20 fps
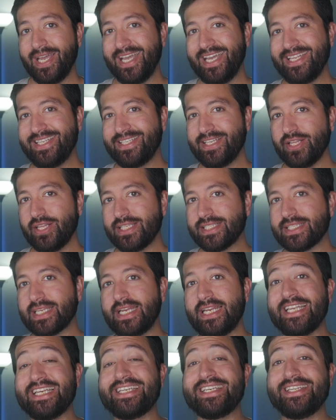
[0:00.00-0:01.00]
Intel is
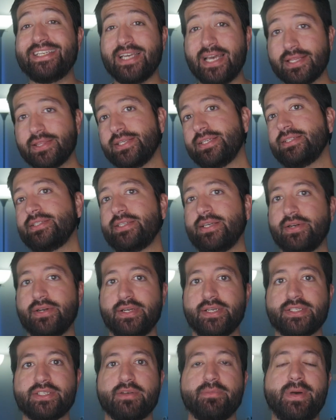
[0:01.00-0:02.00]
getting deadly
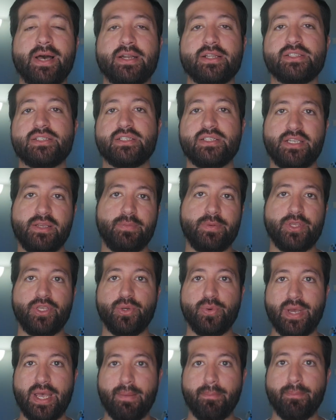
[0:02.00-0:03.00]
serious about its
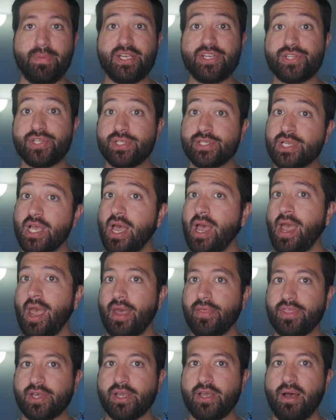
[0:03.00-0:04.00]
GPU ambitions,
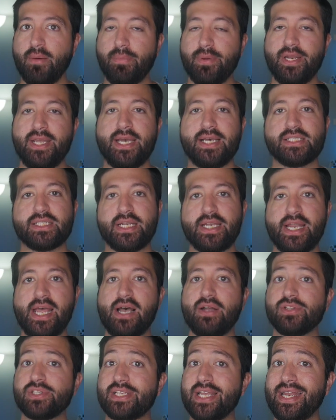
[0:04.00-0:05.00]
and the company has
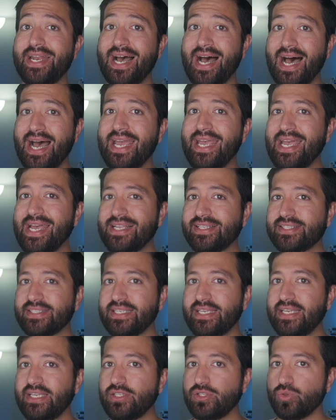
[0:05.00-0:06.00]
announced at
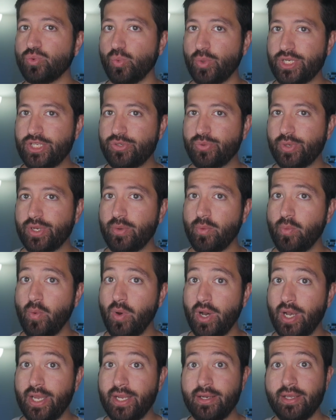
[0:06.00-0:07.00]
ISC
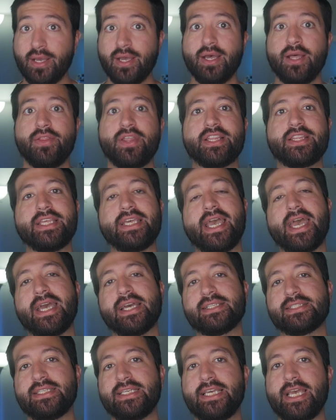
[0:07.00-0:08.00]
2021 that the
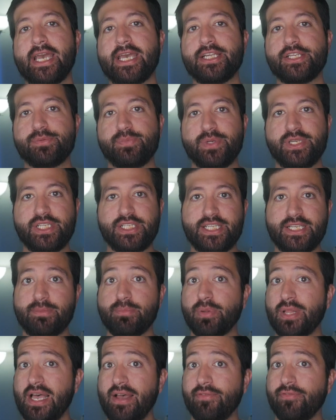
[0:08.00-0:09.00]
Xe
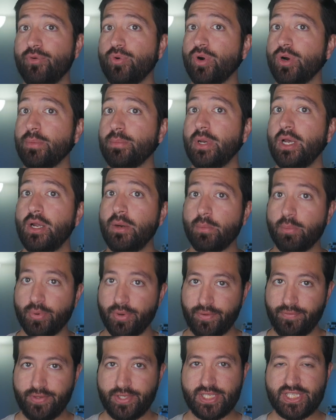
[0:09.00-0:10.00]
HPG platform,
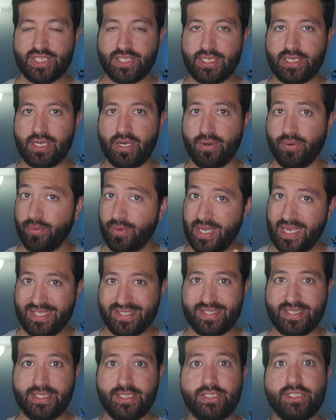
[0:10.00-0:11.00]
previously known
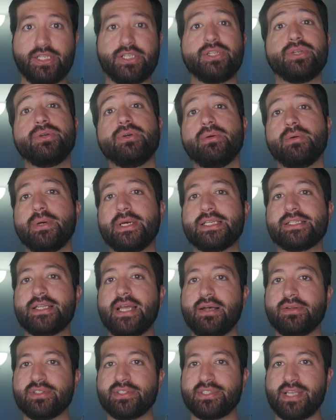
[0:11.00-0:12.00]
as DG2, is
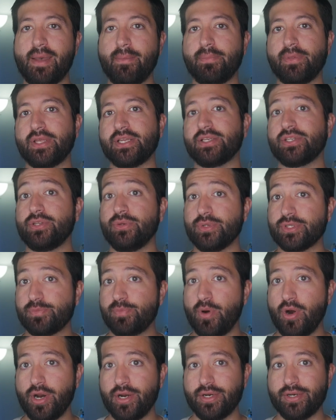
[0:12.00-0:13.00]
now sampling to its
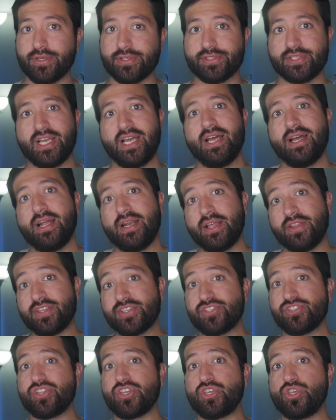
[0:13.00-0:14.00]
partners.
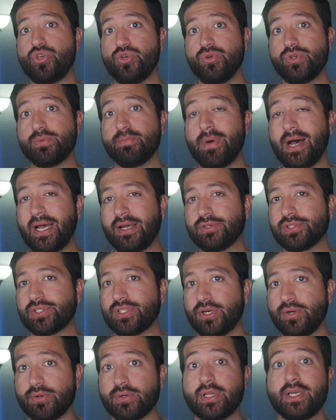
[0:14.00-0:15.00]
This is a huge
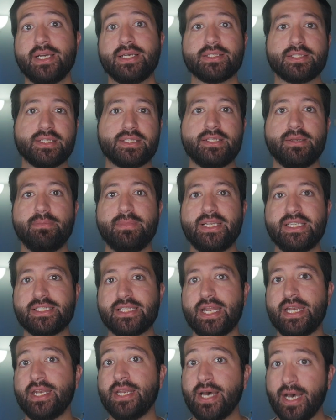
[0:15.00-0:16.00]
milestone since it means
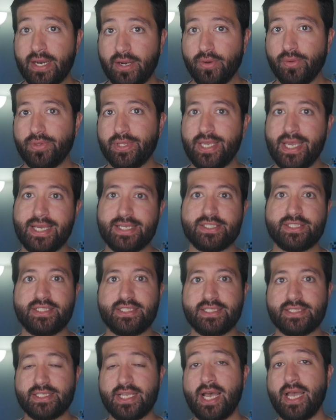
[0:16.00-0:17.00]
that not only has the
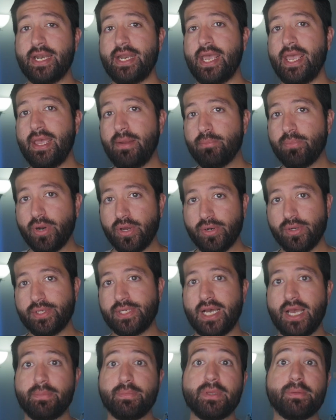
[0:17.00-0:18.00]
design and
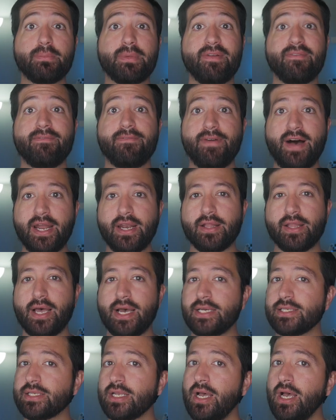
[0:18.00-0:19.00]
prototyping been
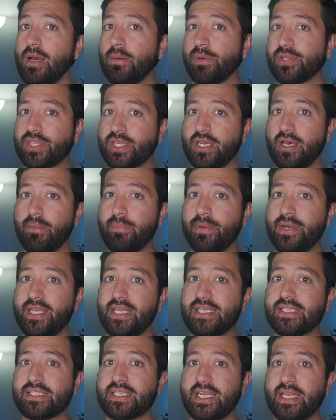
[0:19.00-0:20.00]
finalized, but the
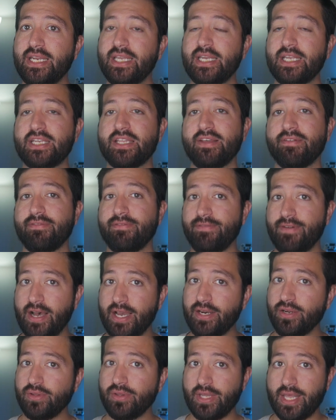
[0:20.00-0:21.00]
company is getting into the
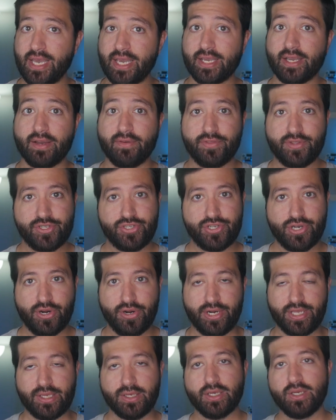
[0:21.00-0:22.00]
final leg of the
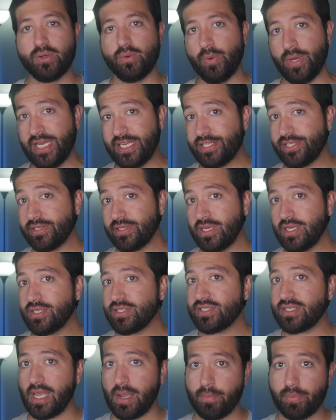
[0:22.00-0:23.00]
journey, which
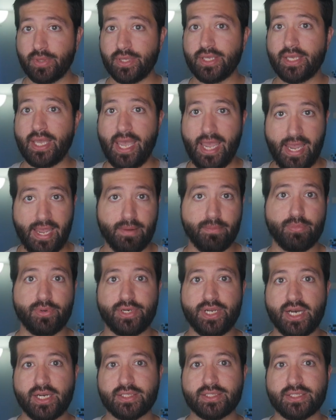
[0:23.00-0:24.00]
is sampling and
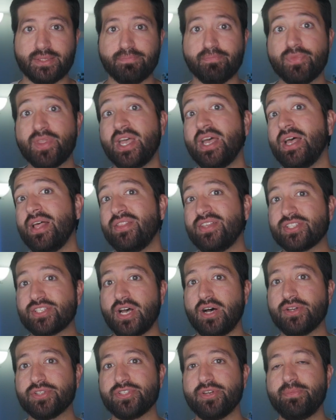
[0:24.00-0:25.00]
production. This
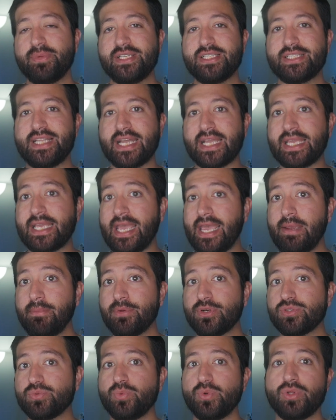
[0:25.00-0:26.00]
also means that
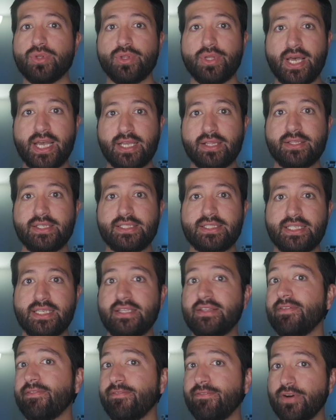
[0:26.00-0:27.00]
gamers will likely see
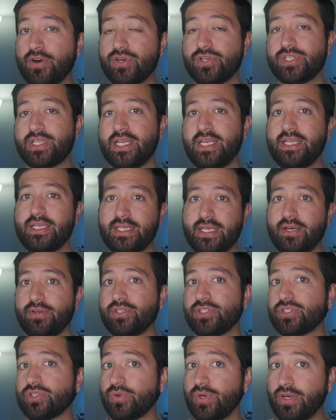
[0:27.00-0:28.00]
the first Intel
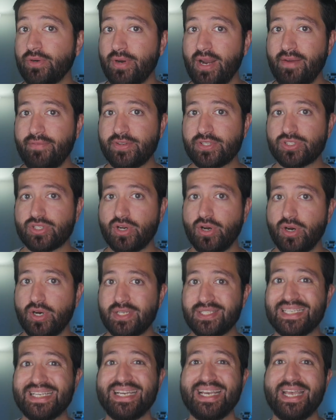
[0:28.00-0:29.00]
discrete graphics
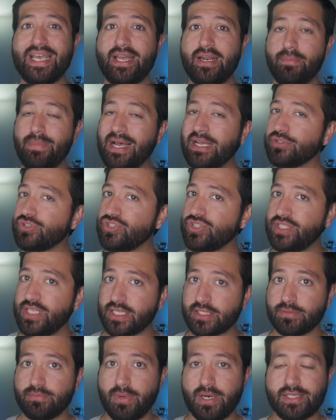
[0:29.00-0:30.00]
card in about
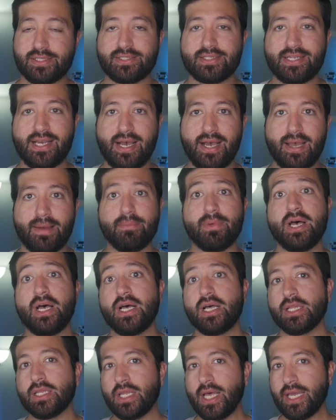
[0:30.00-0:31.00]
6 months' time,
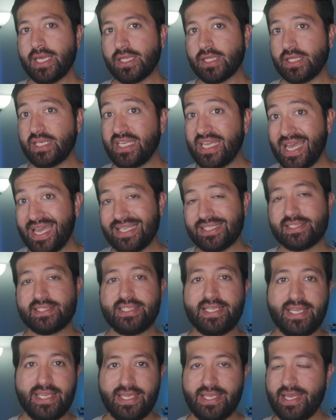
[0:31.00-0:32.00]
likely at
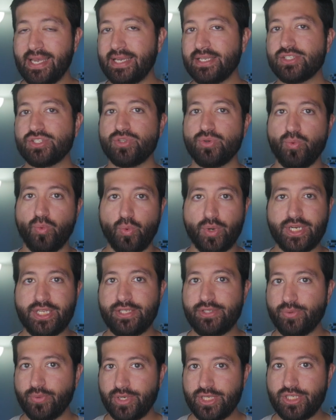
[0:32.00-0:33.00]
CES
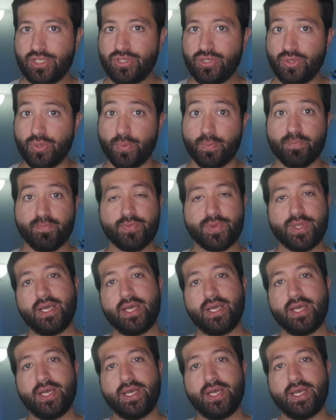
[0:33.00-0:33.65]
2022.